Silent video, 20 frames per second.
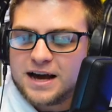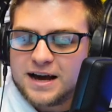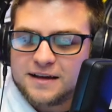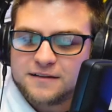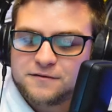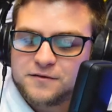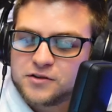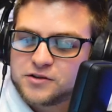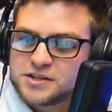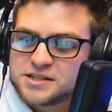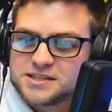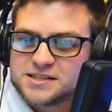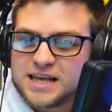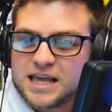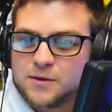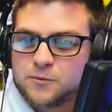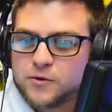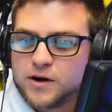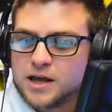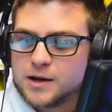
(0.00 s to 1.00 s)
I, feel the
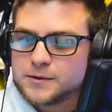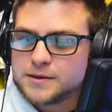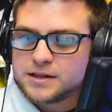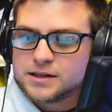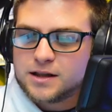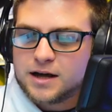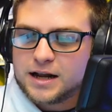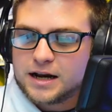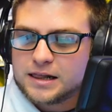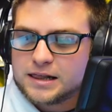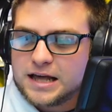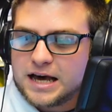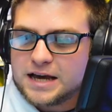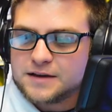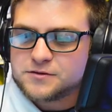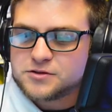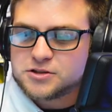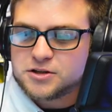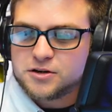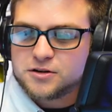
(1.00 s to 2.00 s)
same way with a lot of
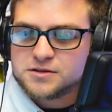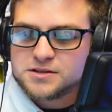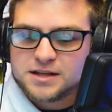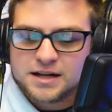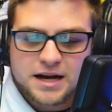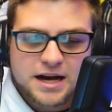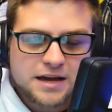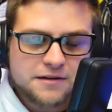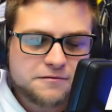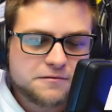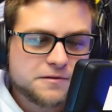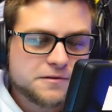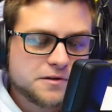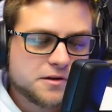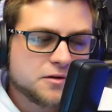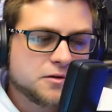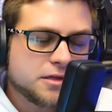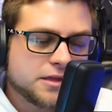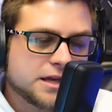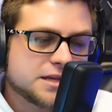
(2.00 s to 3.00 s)
live shows that I've
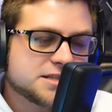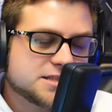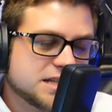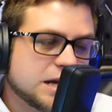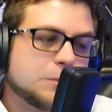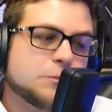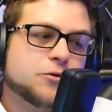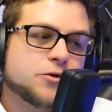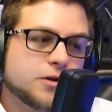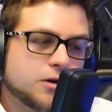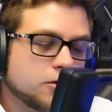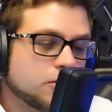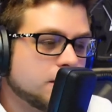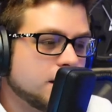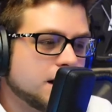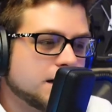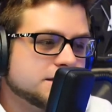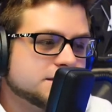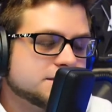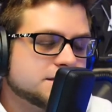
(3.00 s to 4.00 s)
like stumbled
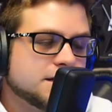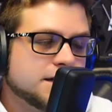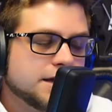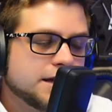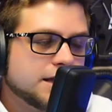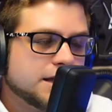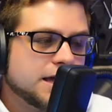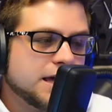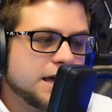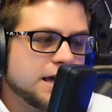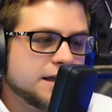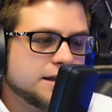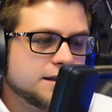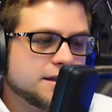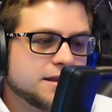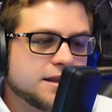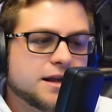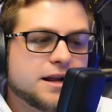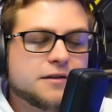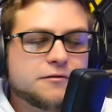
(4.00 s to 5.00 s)
across, and,
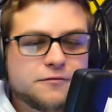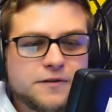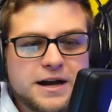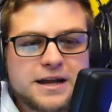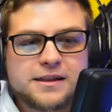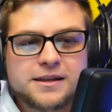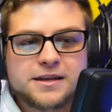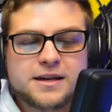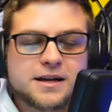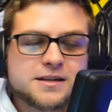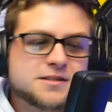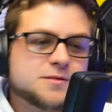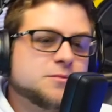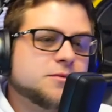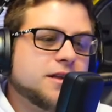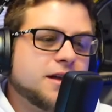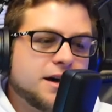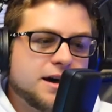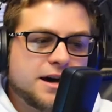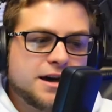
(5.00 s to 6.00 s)
and then I finally catch them
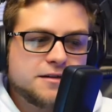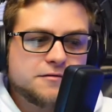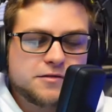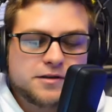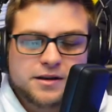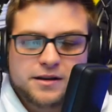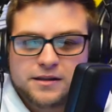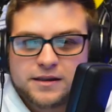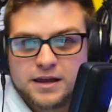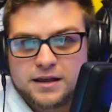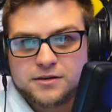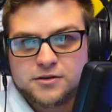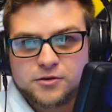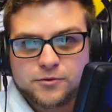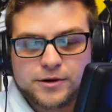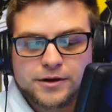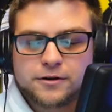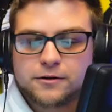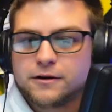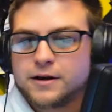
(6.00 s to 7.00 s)
live, and they do
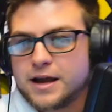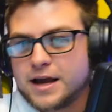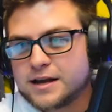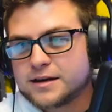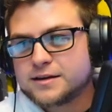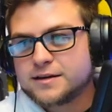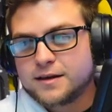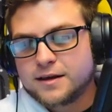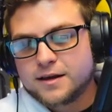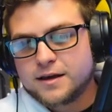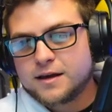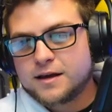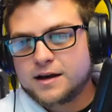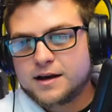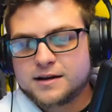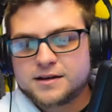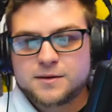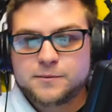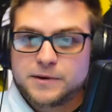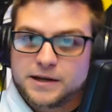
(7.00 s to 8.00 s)
interact.
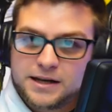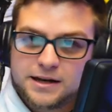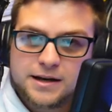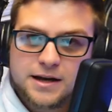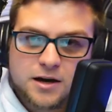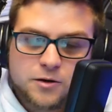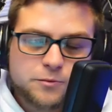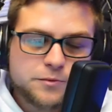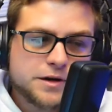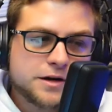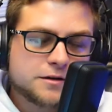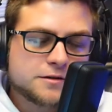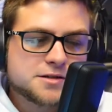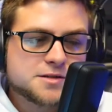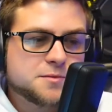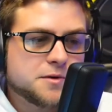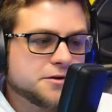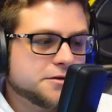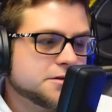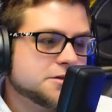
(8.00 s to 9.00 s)
Uh, depending how big or
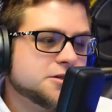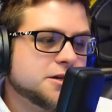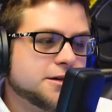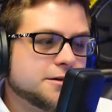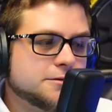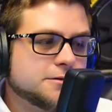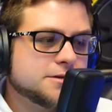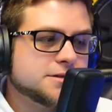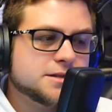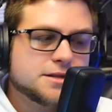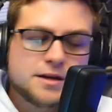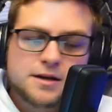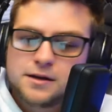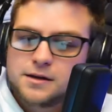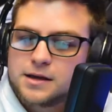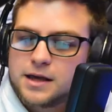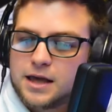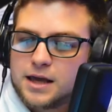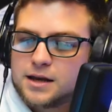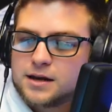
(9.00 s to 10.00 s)
small the channel is.
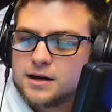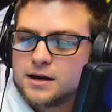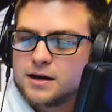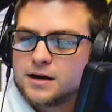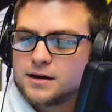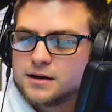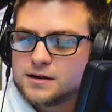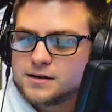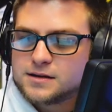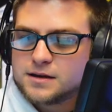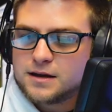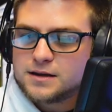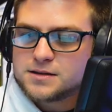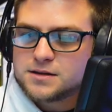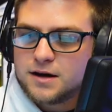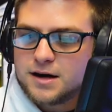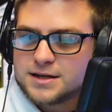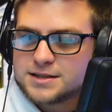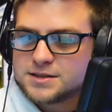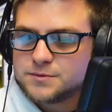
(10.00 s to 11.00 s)
And uh, it's, it's
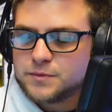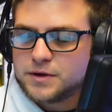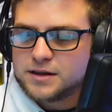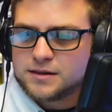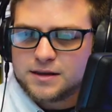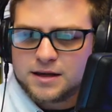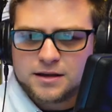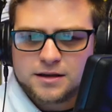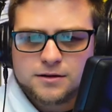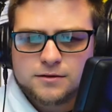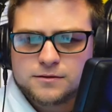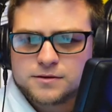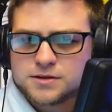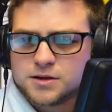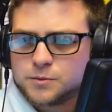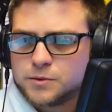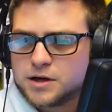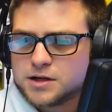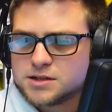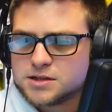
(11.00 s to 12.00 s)
awesome, man. Thank you so
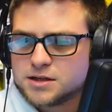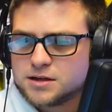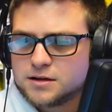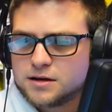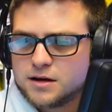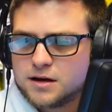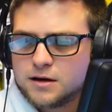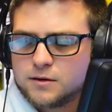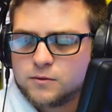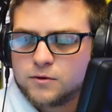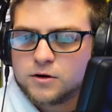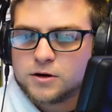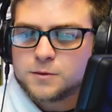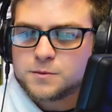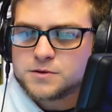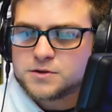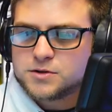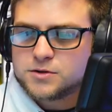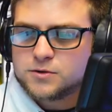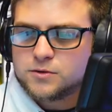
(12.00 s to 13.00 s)
much. And uh,
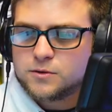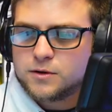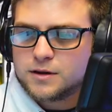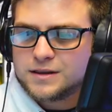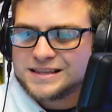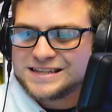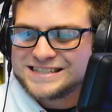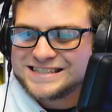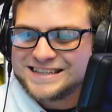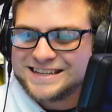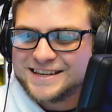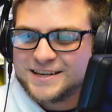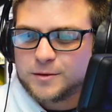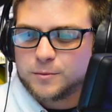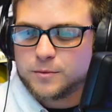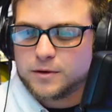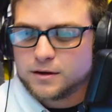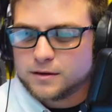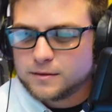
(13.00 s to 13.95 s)
welcome to the team.